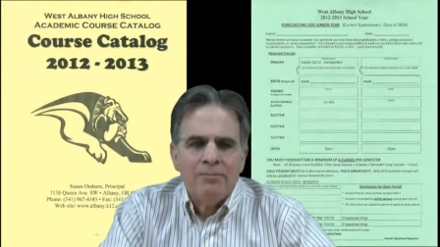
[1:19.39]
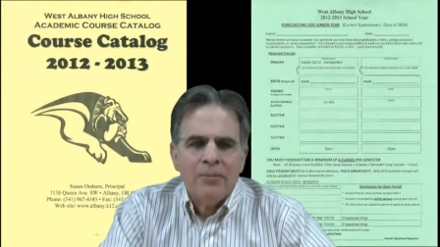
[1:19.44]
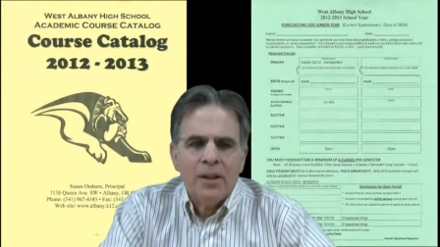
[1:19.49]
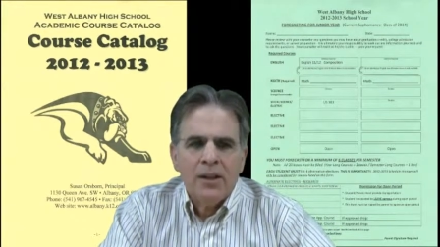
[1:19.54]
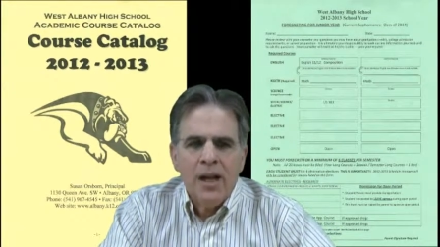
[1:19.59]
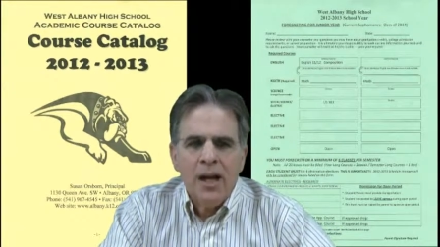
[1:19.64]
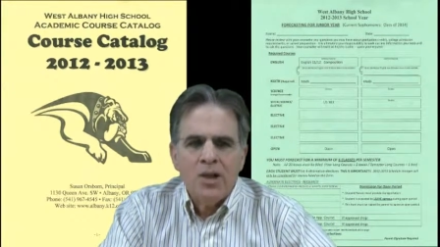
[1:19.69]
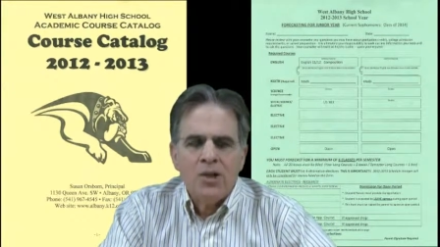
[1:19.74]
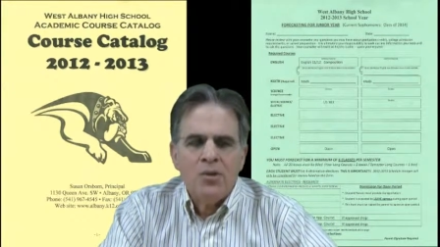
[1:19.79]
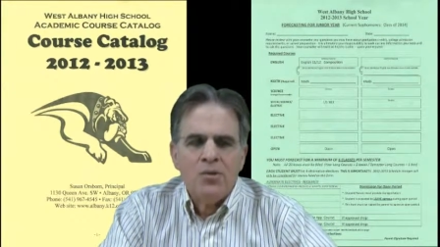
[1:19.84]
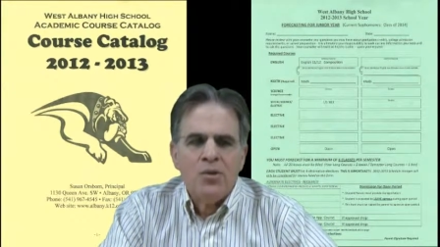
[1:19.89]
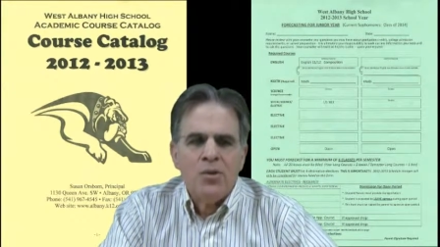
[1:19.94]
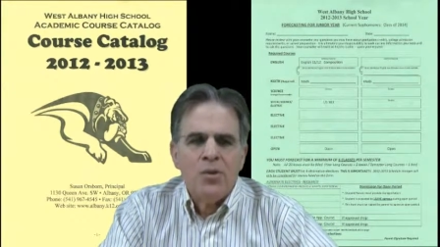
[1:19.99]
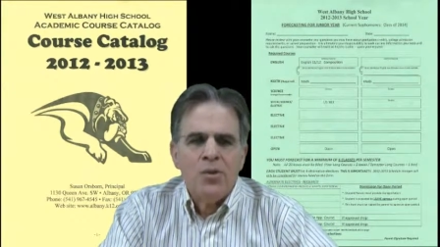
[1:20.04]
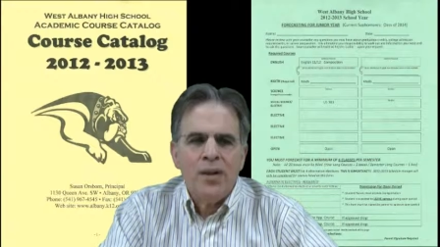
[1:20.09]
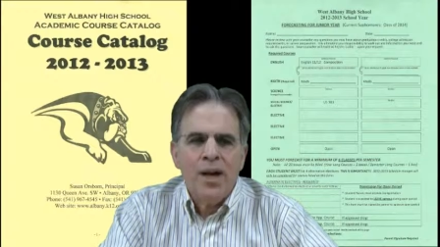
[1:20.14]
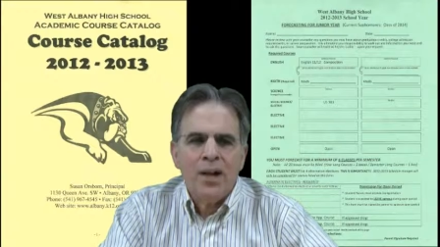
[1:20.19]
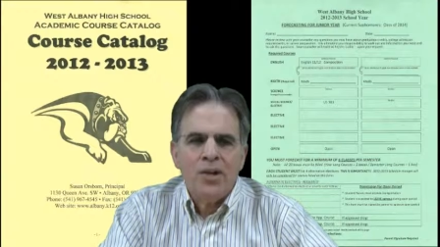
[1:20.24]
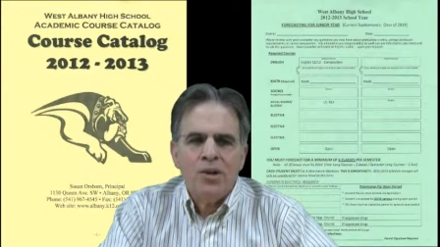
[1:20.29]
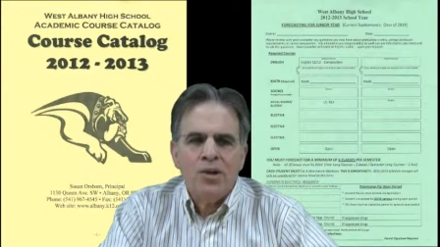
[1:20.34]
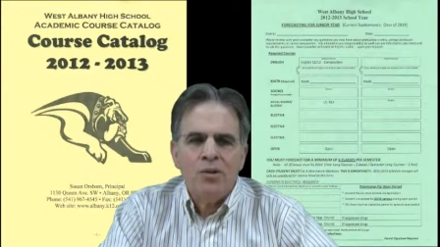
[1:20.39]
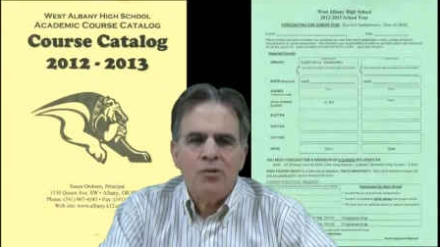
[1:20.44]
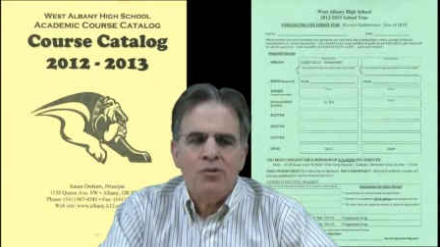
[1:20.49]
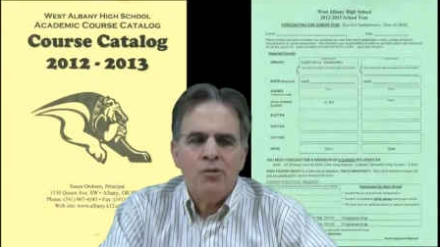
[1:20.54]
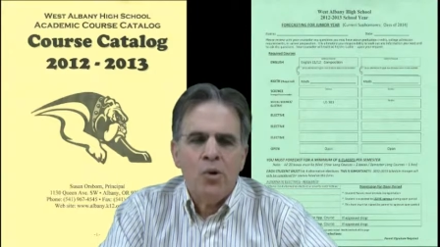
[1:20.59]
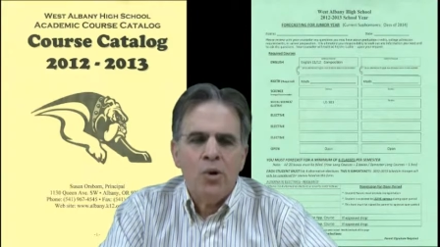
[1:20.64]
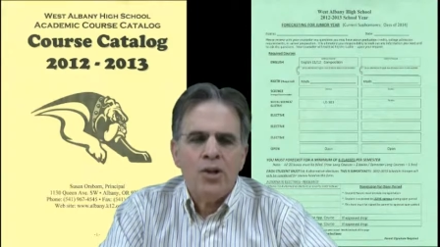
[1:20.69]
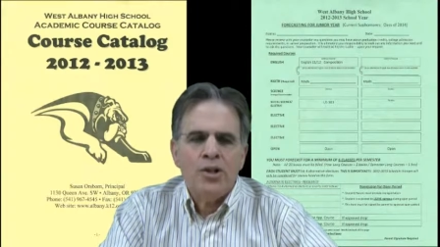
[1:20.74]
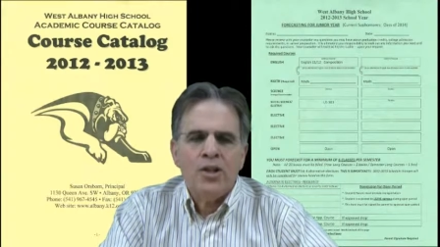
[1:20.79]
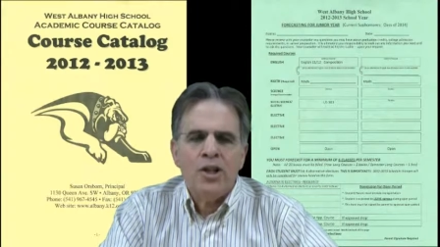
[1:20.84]
Class of
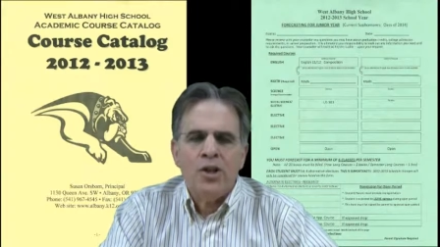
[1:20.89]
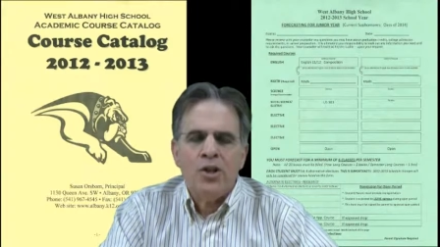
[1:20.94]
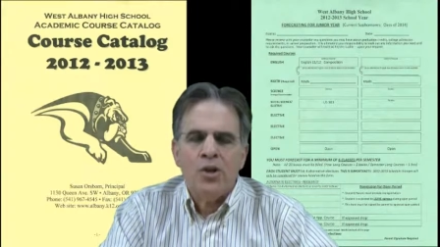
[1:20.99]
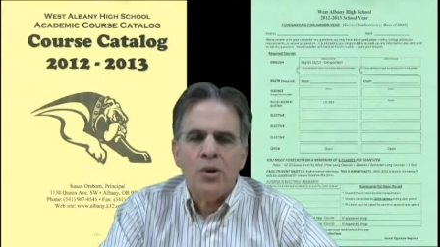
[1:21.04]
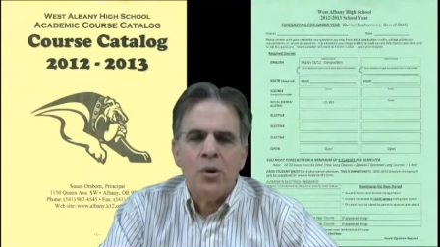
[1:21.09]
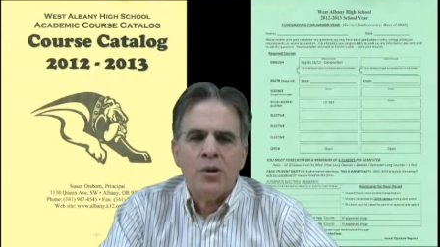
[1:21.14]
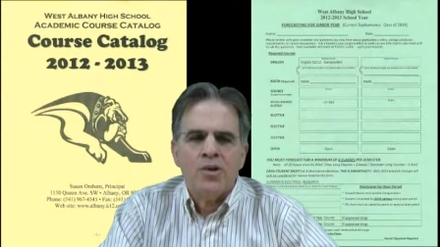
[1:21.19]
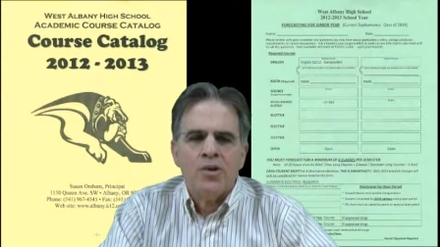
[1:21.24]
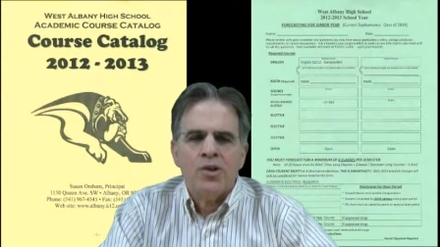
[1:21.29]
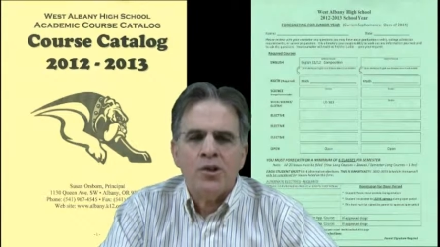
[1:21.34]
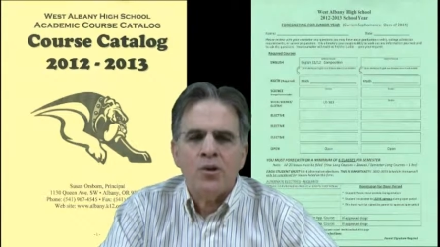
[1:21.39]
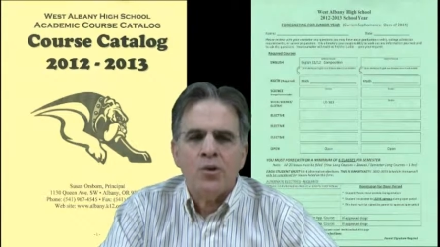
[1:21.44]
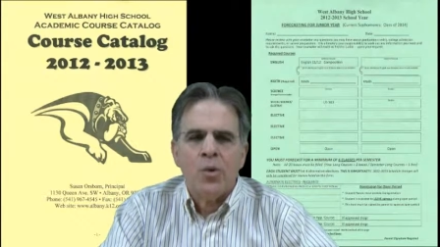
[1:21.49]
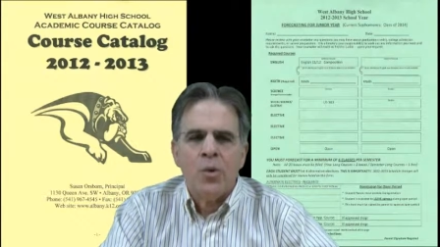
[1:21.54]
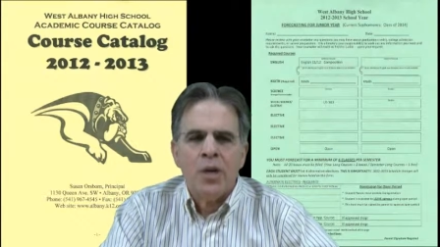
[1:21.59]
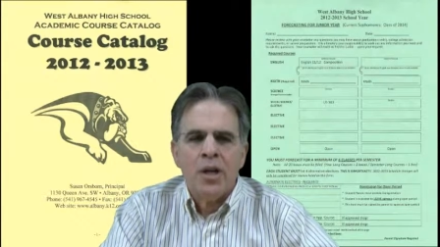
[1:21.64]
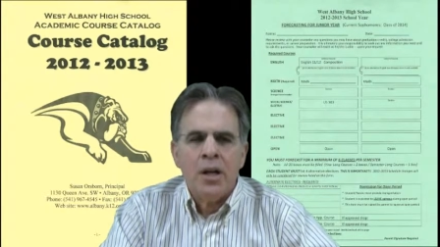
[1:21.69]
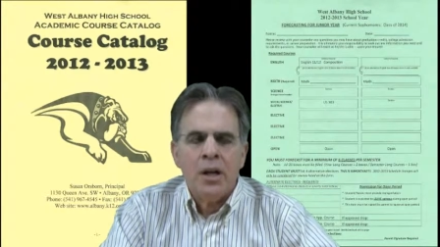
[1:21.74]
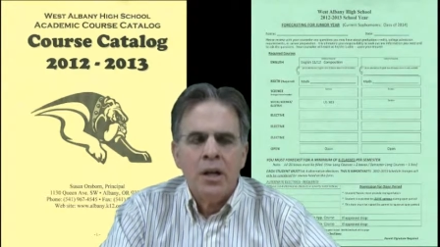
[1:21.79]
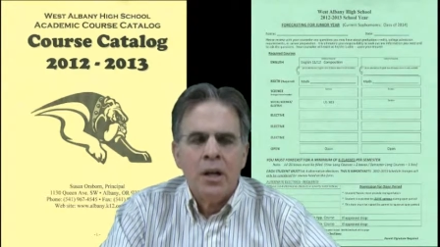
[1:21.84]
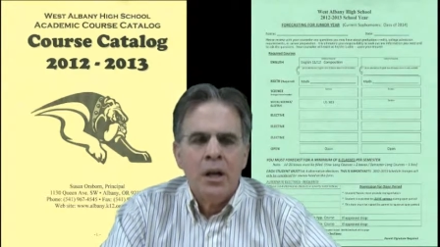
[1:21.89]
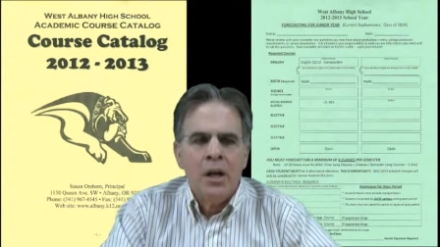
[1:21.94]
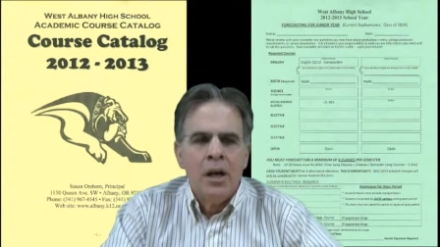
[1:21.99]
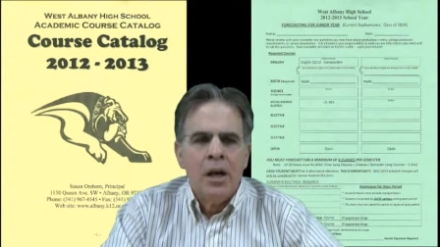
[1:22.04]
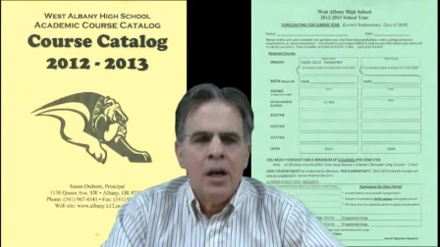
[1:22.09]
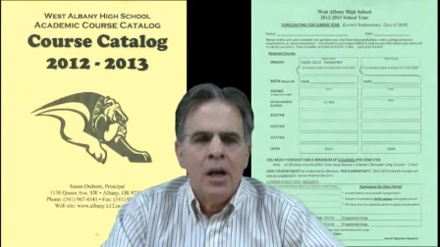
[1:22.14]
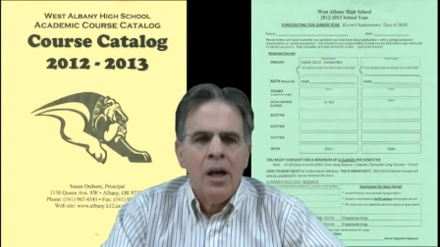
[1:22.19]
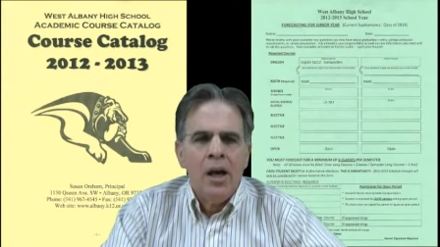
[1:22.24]
2014, yours is green.